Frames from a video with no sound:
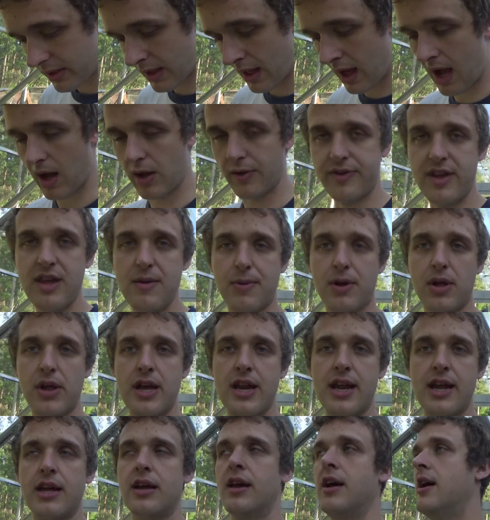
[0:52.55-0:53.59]
I'll deep
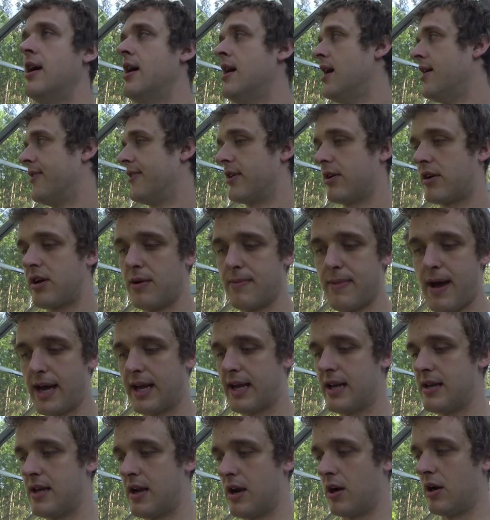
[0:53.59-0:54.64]
clean it, and then I'll come
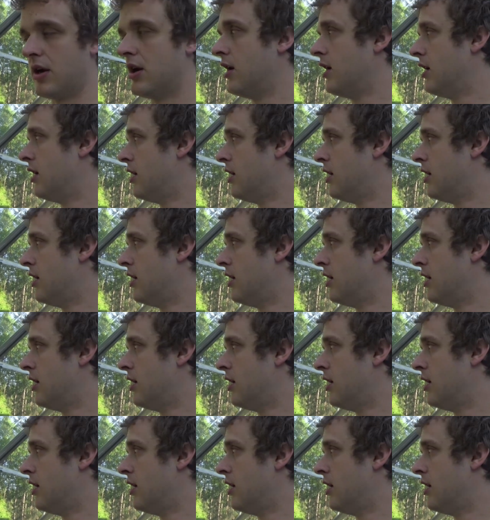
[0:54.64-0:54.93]
back in here.